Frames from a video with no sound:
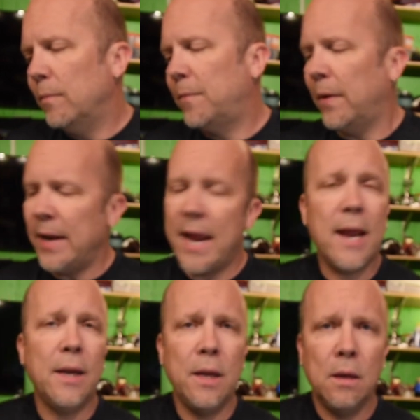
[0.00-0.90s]
very
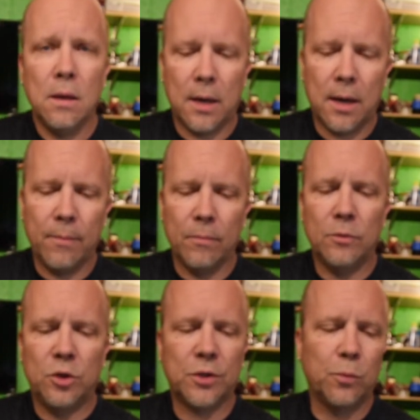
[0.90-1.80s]
handy.
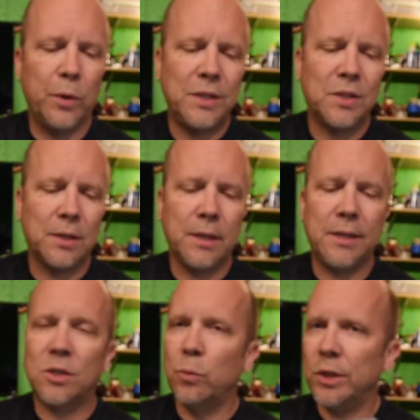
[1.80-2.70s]
Just
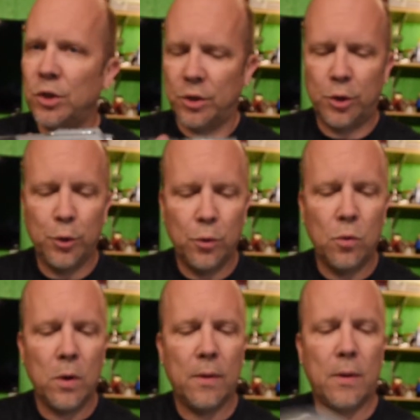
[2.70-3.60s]
recently switched
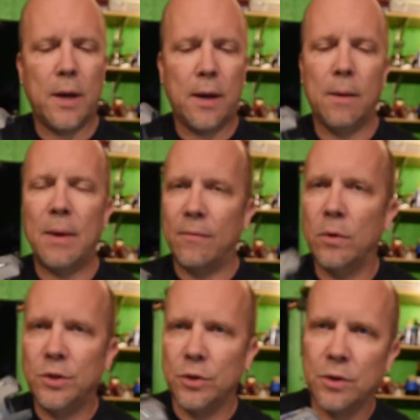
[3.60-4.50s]
to, I've
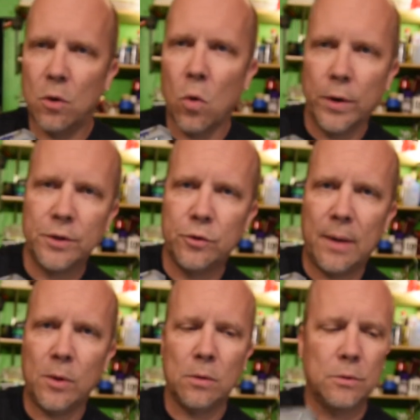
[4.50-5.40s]
always used a corded
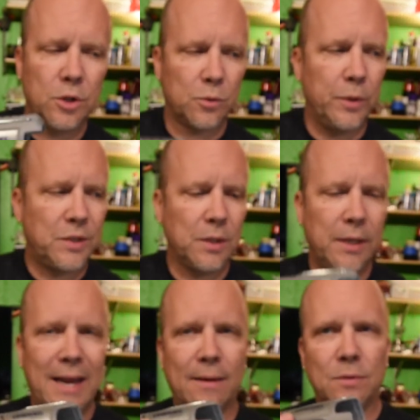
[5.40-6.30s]
Dremel. Just
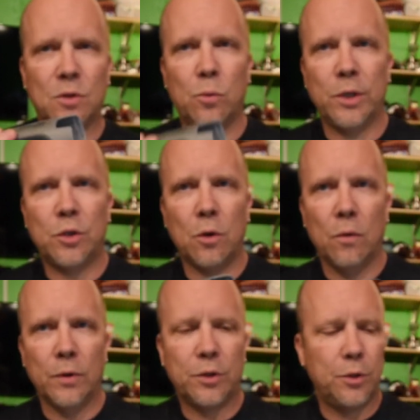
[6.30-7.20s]
recently have switched
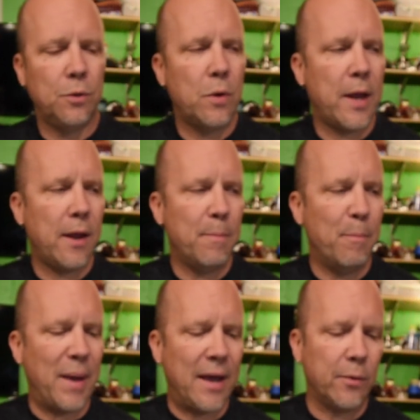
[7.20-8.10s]
over to a
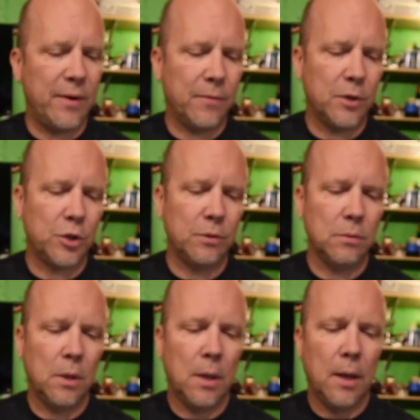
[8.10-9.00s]
battery
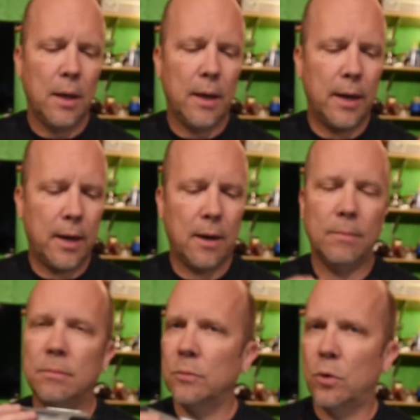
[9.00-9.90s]
version.
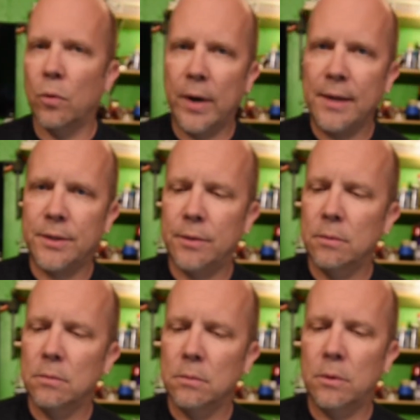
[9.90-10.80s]
Great
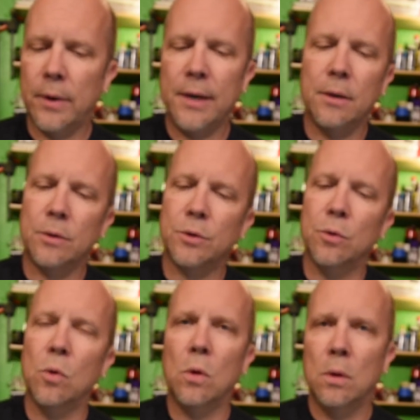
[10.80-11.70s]
little
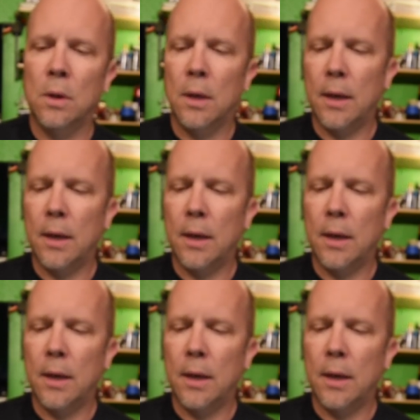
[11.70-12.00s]
tool.